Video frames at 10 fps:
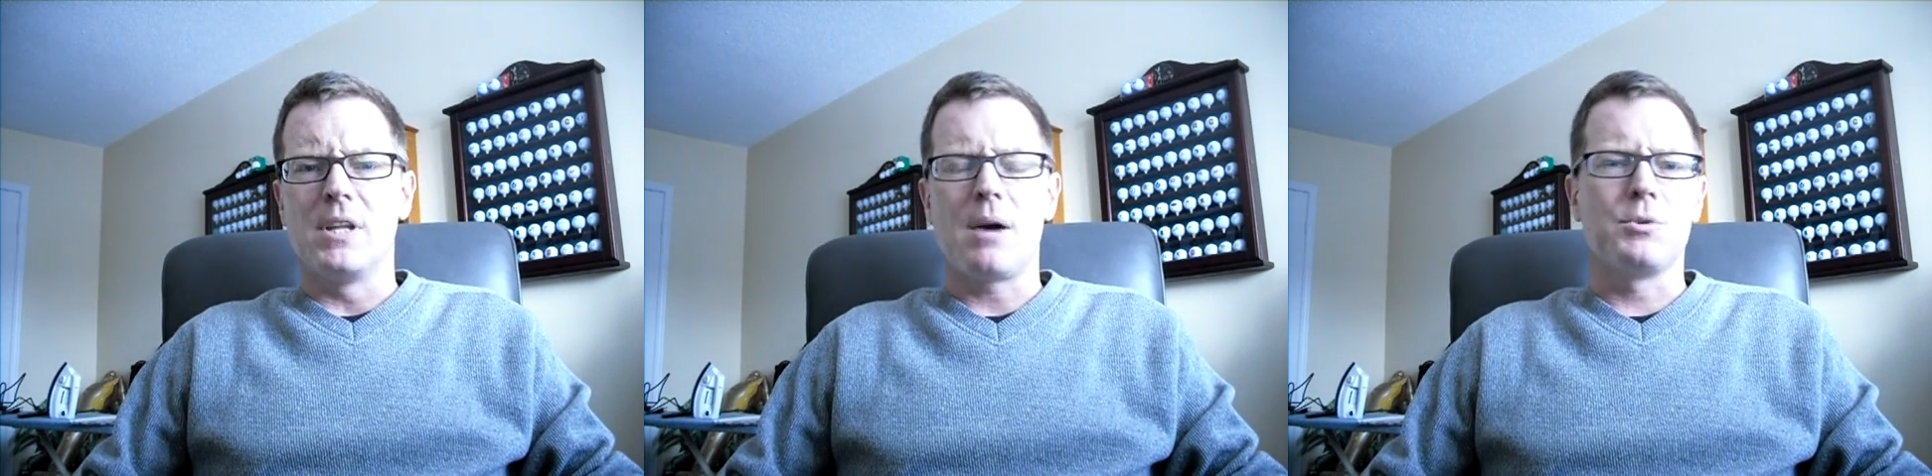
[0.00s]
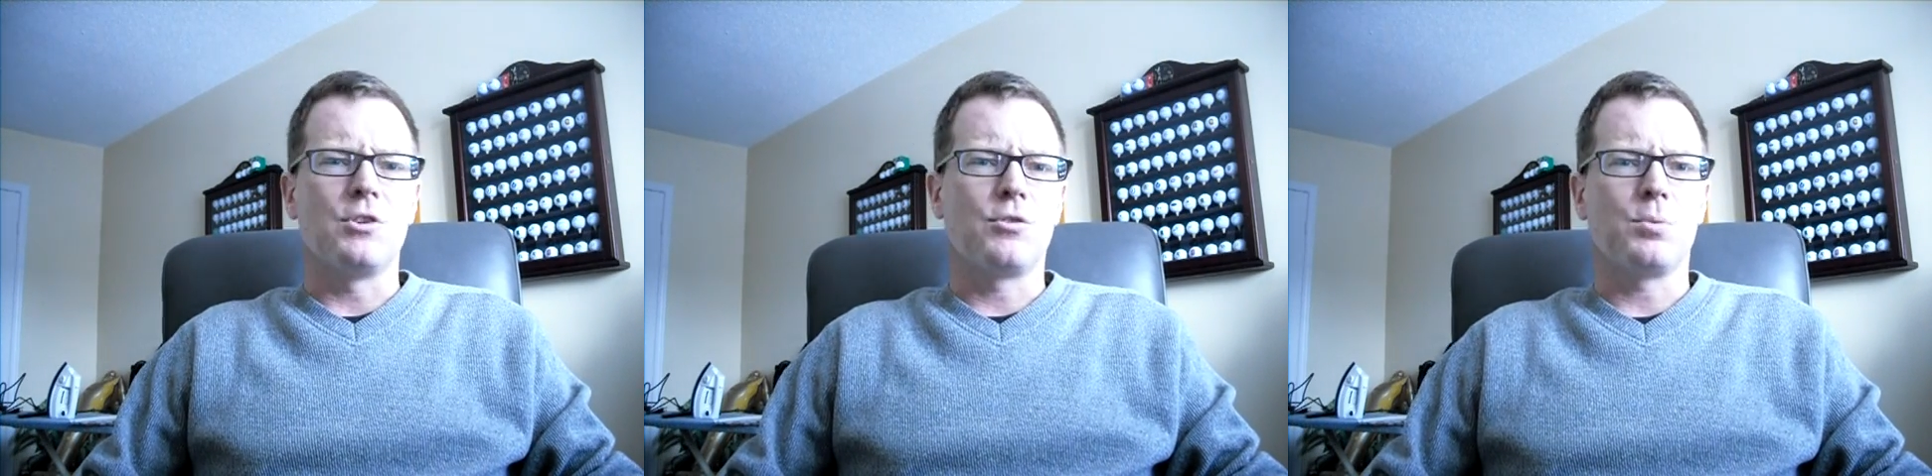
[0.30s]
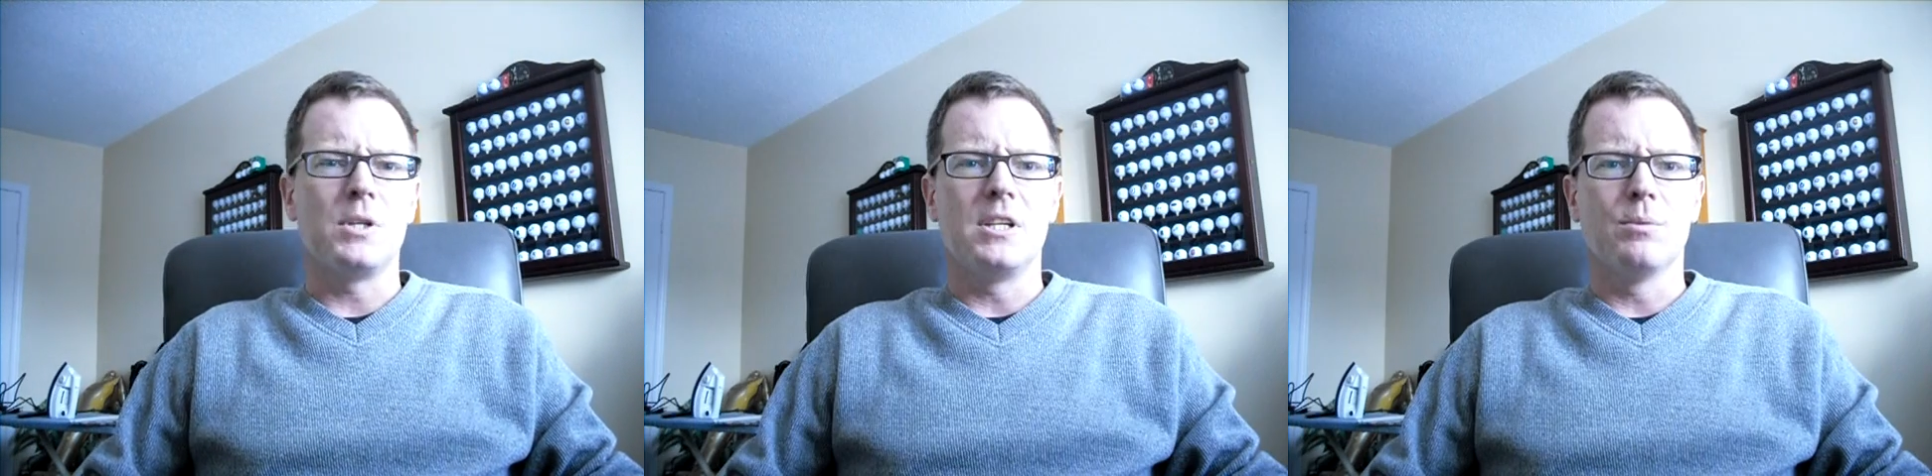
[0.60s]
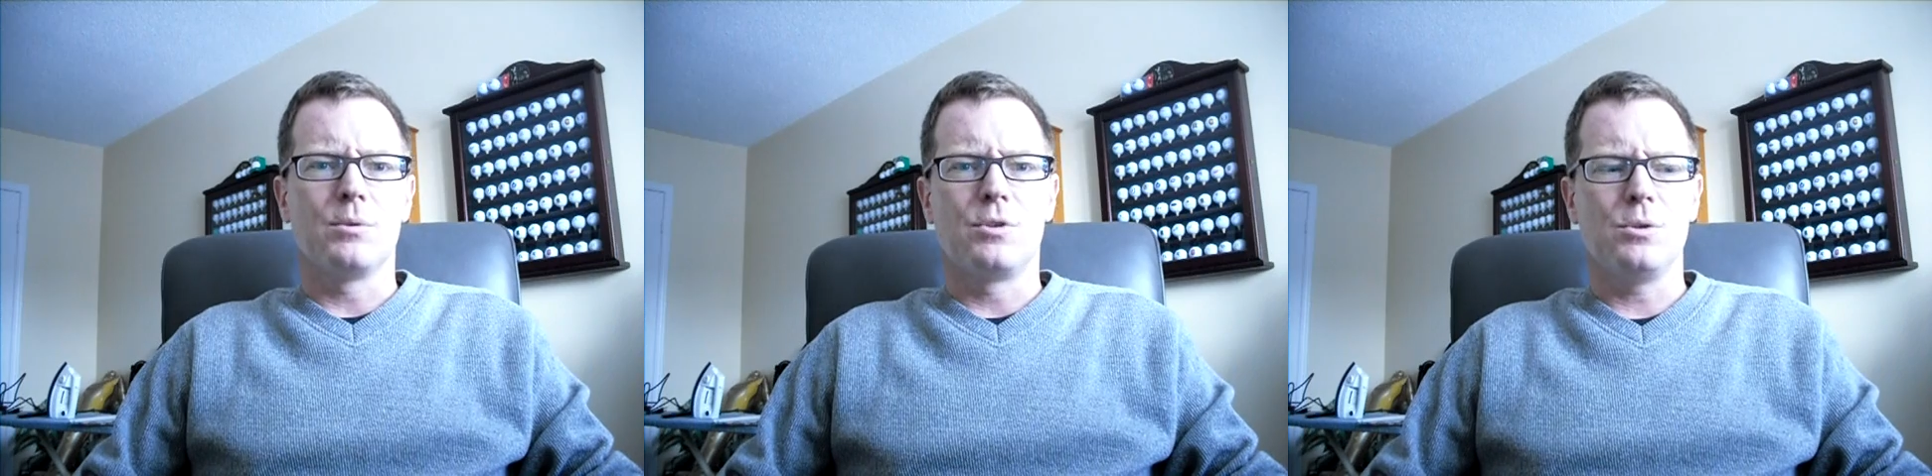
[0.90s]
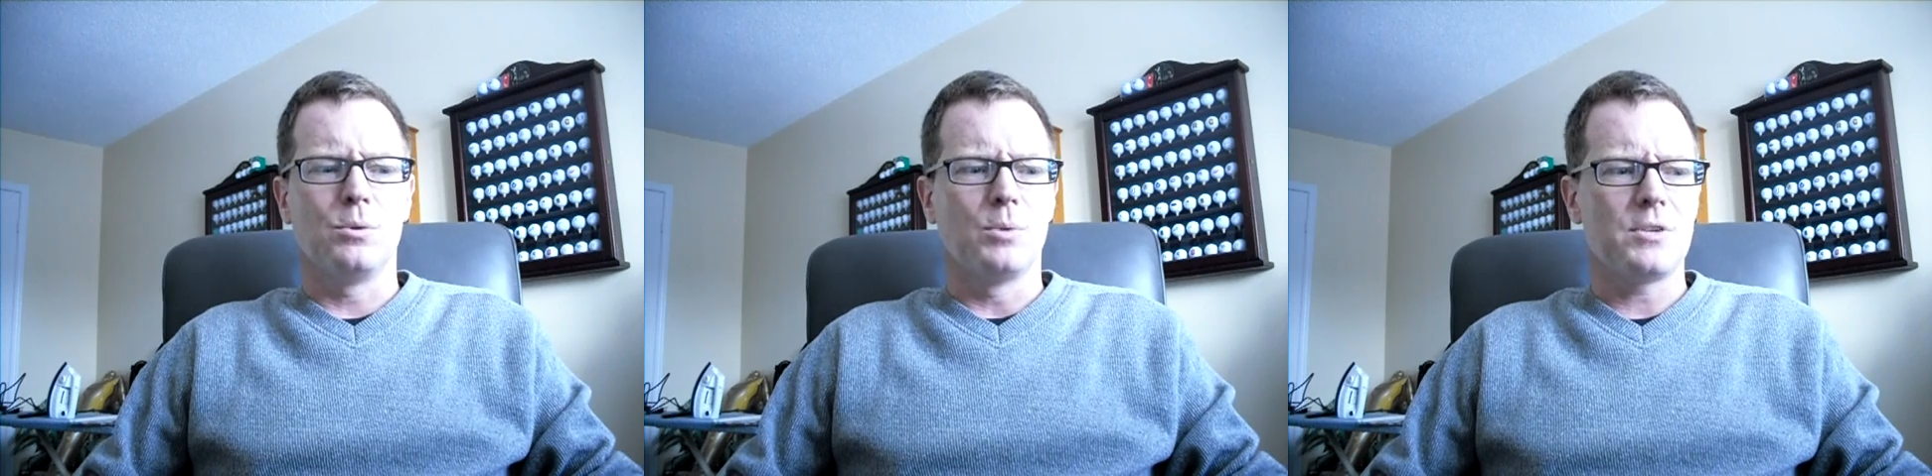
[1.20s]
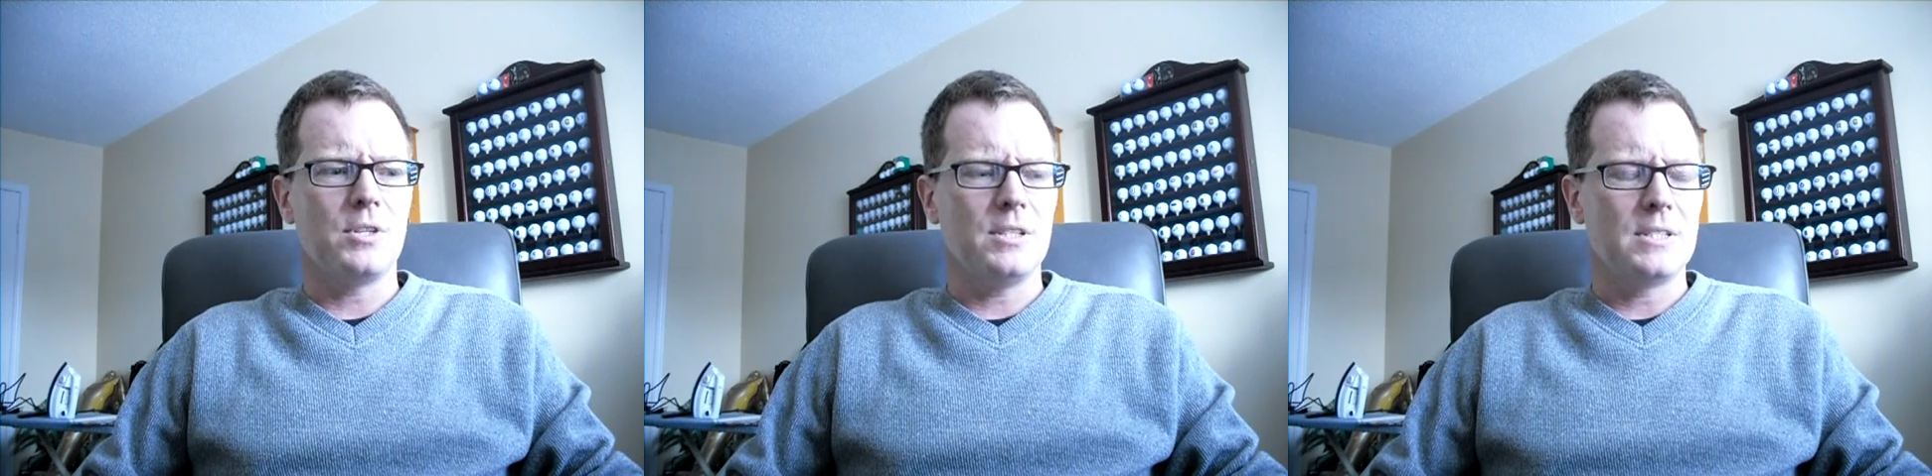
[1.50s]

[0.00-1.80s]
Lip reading: That was in 3D too, wasn't it?